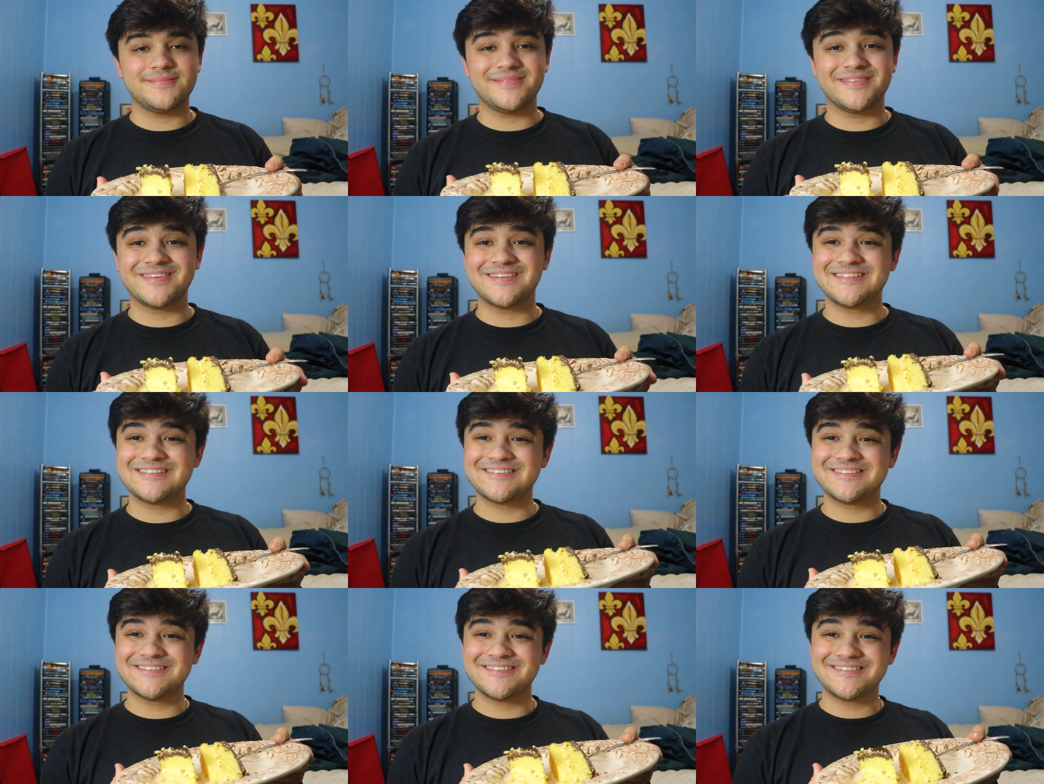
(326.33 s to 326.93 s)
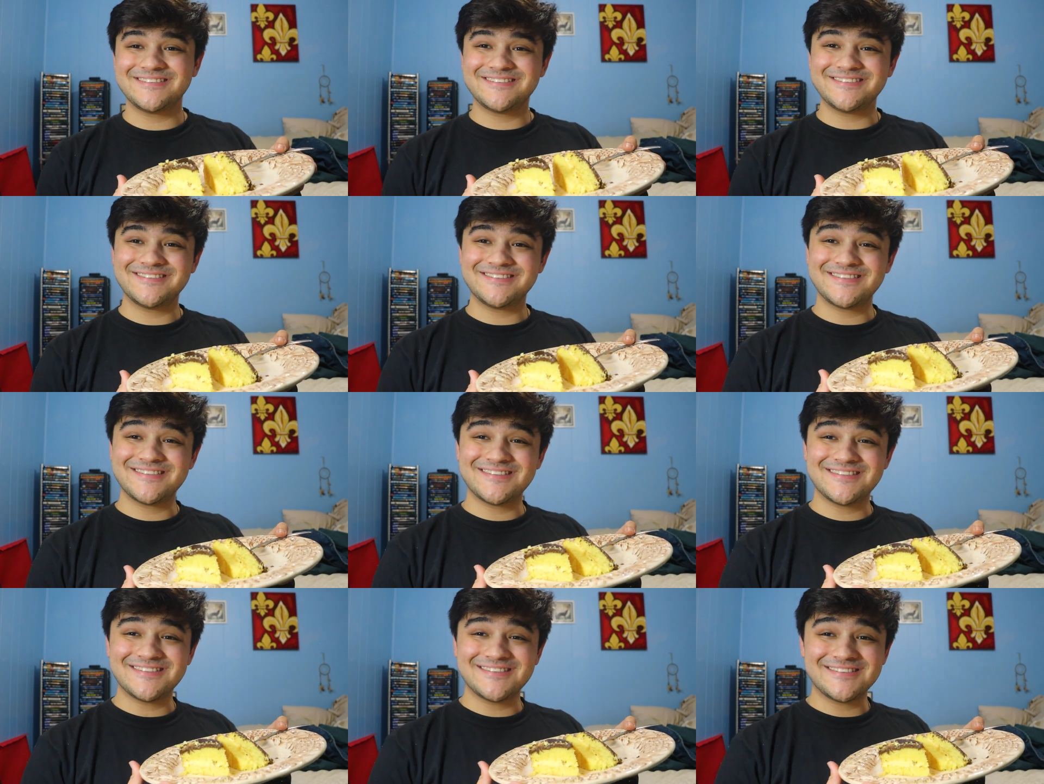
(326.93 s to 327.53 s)

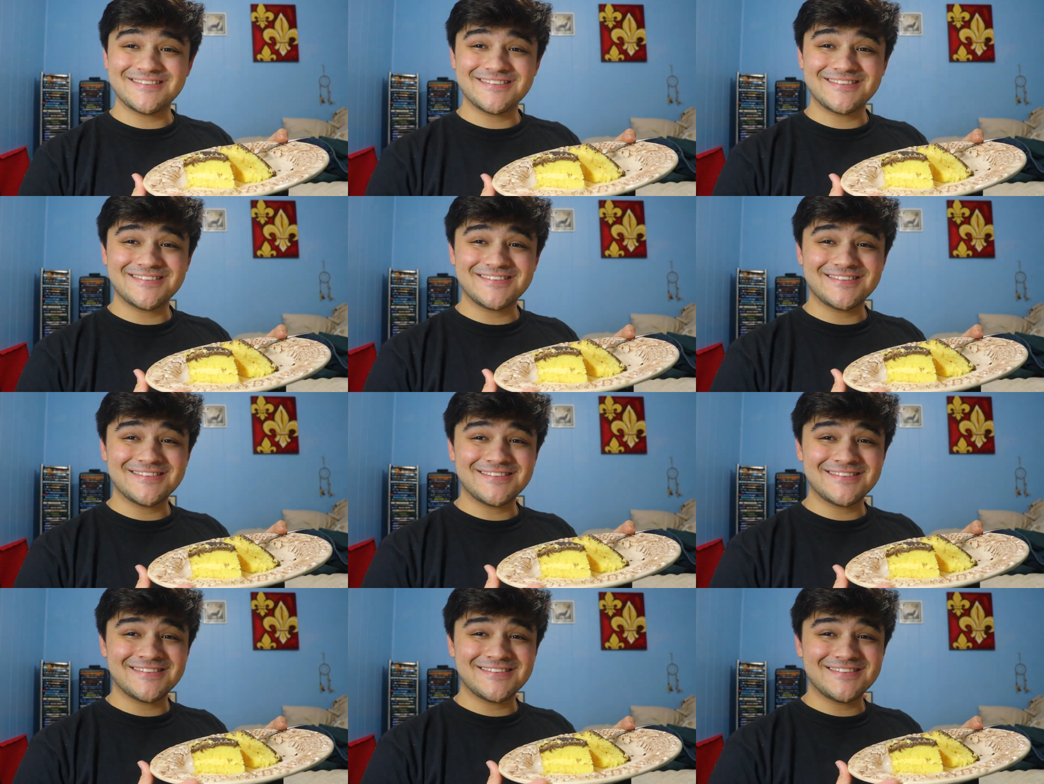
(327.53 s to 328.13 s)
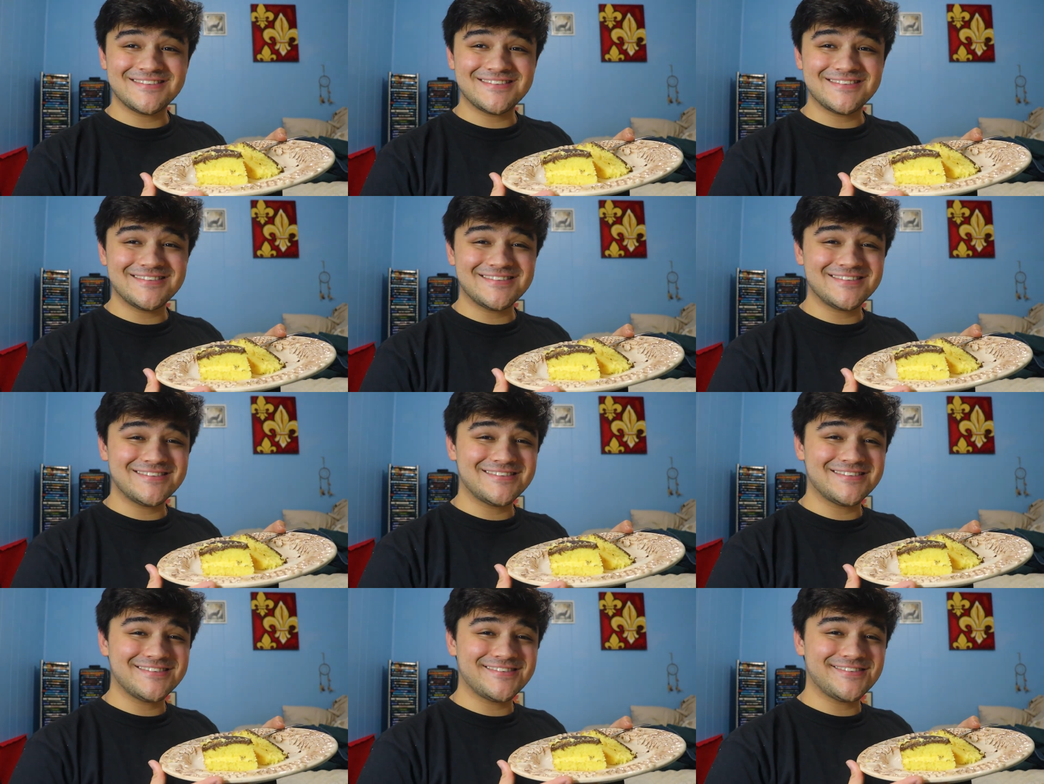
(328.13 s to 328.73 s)

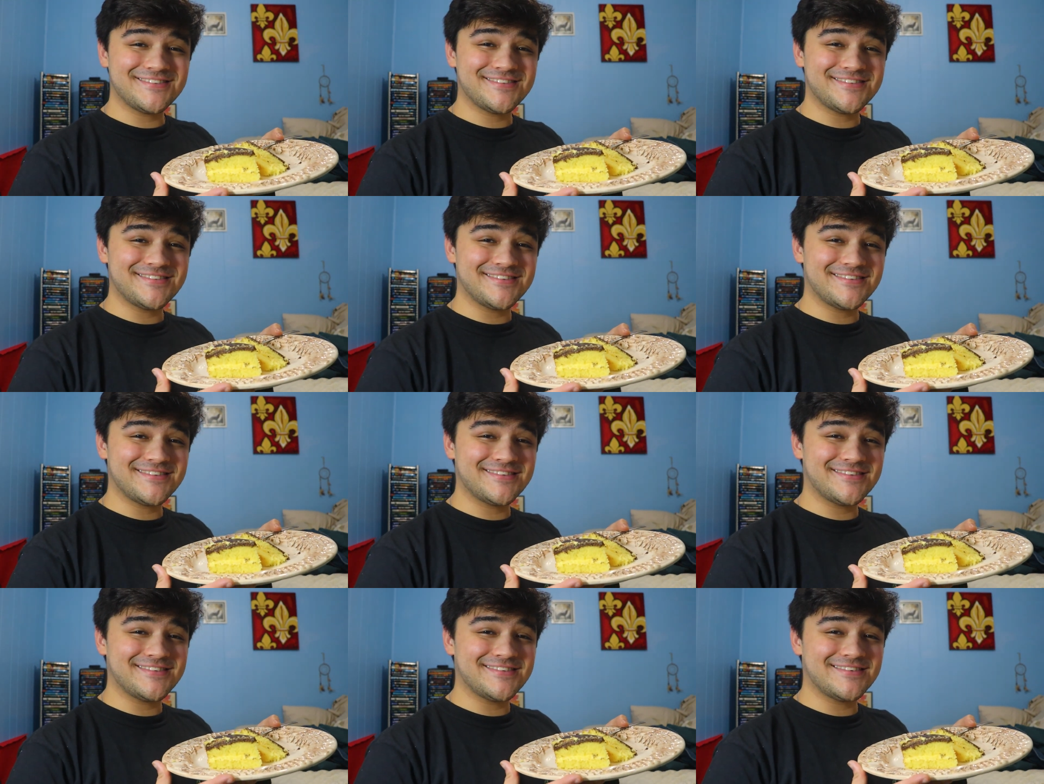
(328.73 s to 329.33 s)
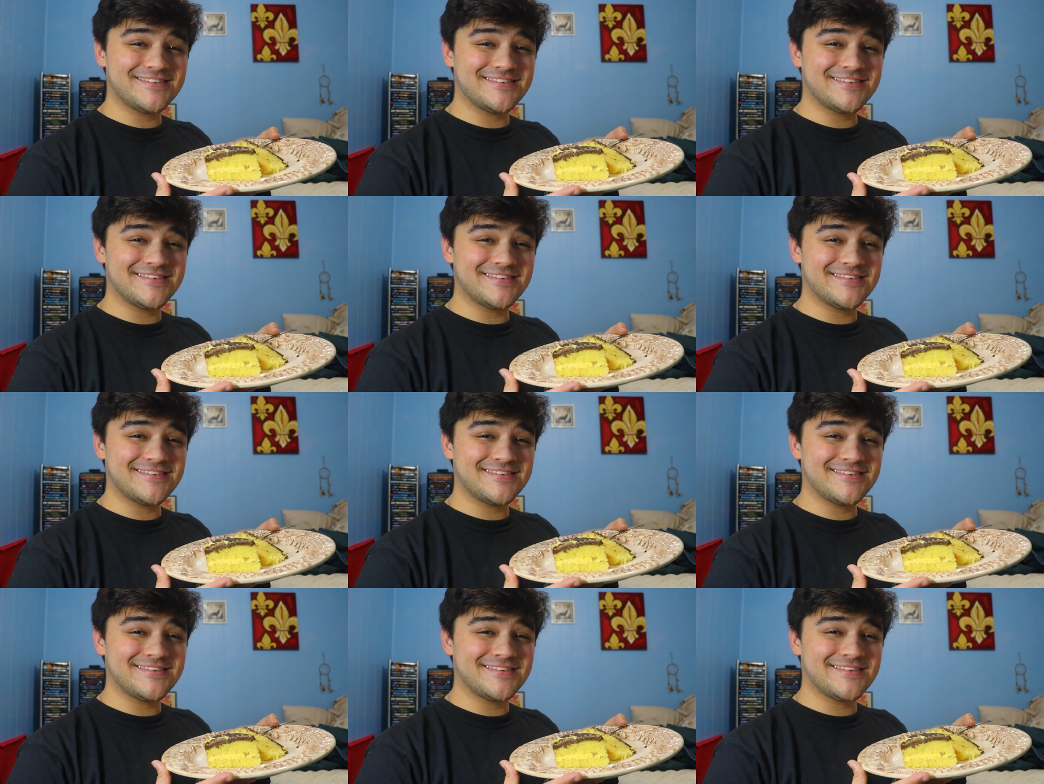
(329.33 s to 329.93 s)

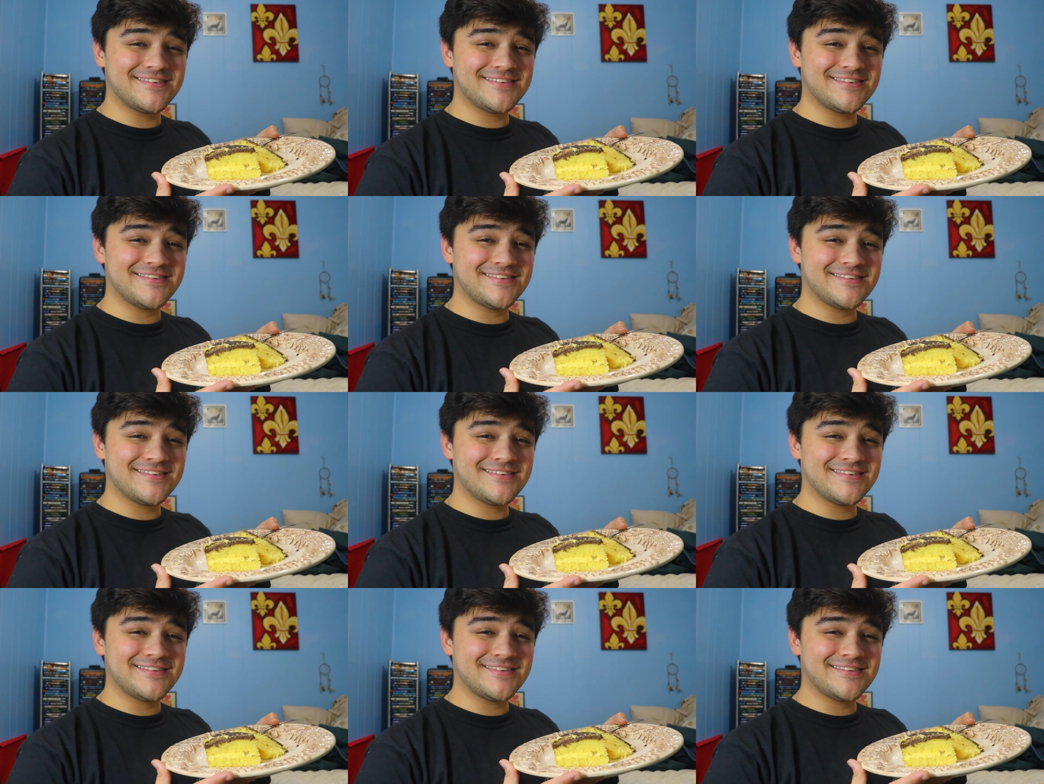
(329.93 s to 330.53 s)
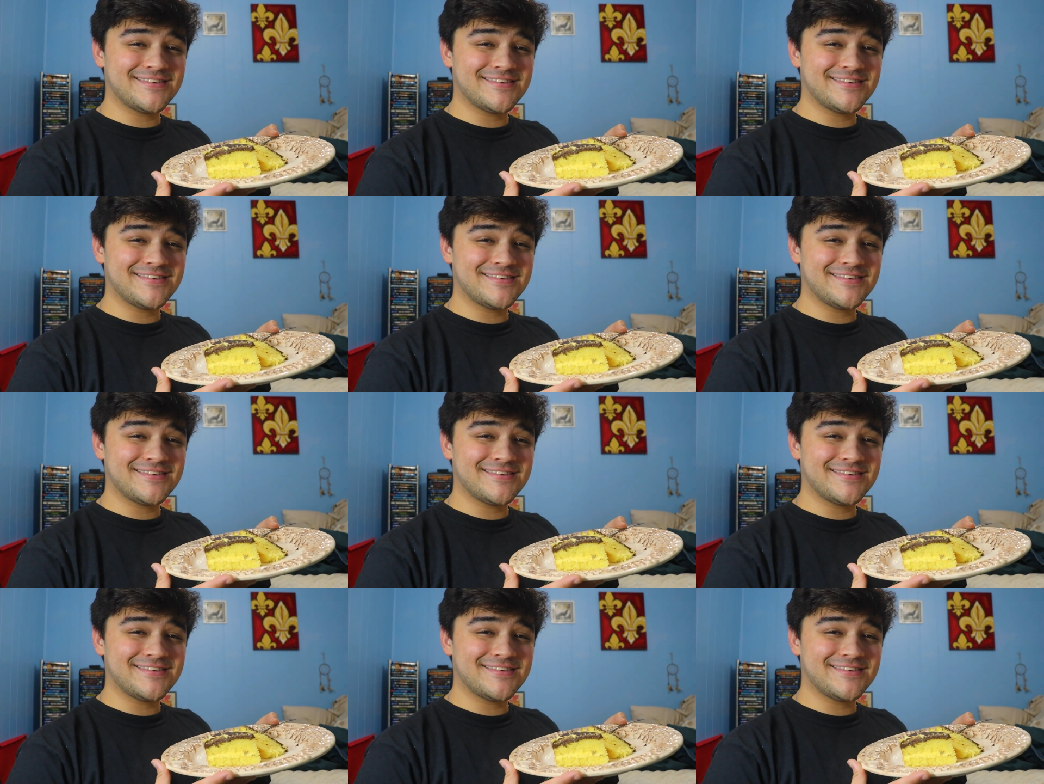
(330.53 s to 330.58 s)
No one is speaking in this clip.